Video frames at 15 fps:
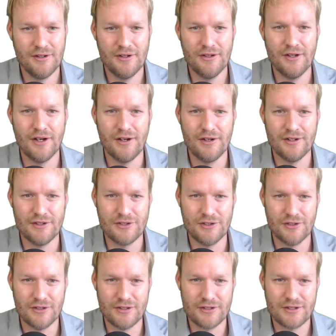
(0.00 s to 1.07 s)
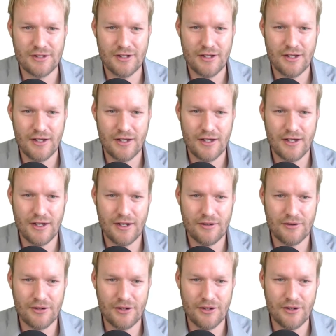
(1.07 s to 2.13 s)
Yeah, let's do this. I
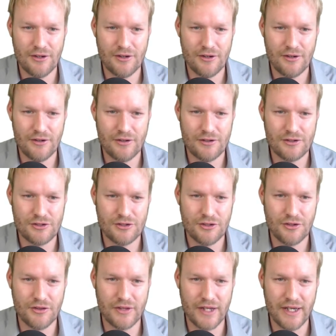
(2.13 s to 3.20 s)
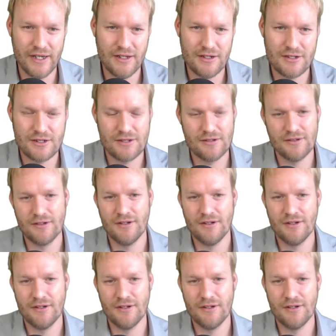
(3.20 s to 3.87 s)
want to do that.